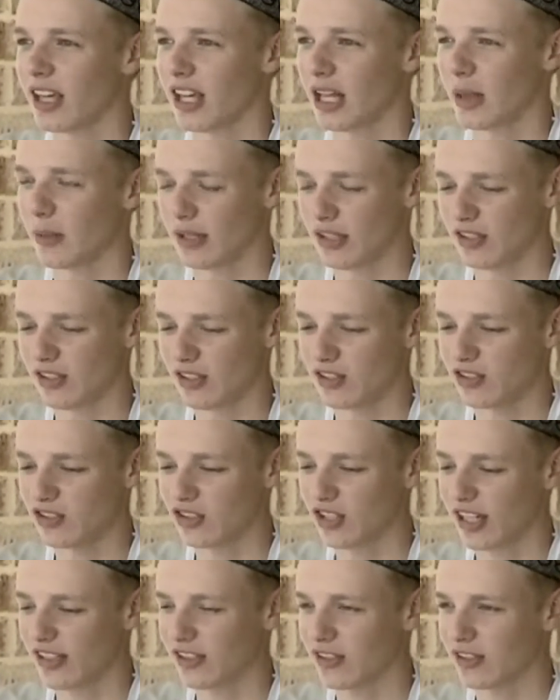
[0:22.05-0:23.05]
and we used to
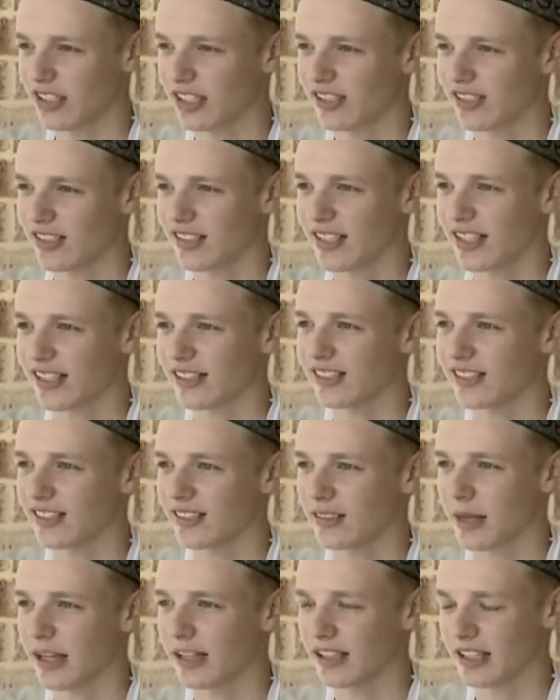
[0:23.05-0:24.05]
chat on the internet,
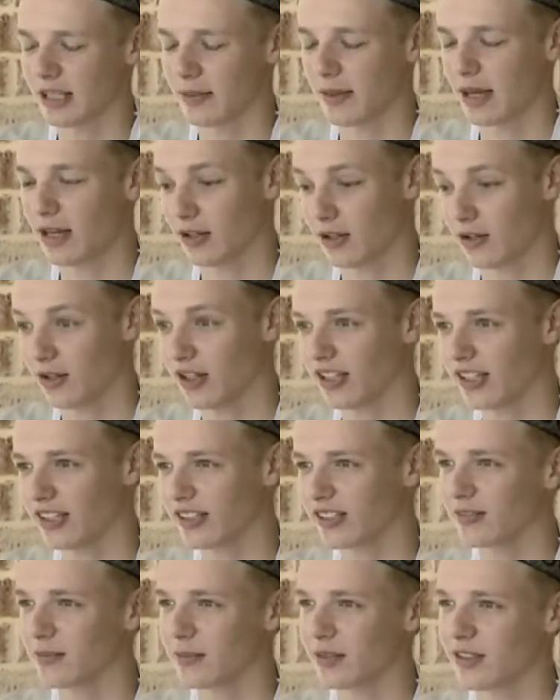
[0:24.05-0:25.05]
mainly about cricket,
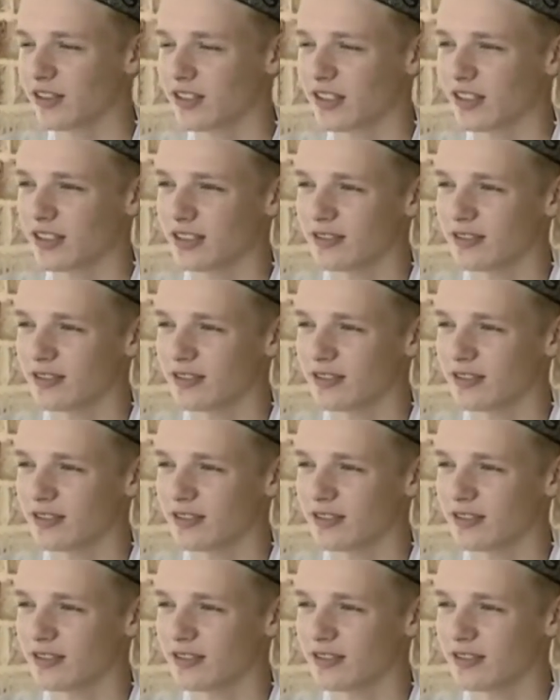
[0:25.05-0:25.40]
because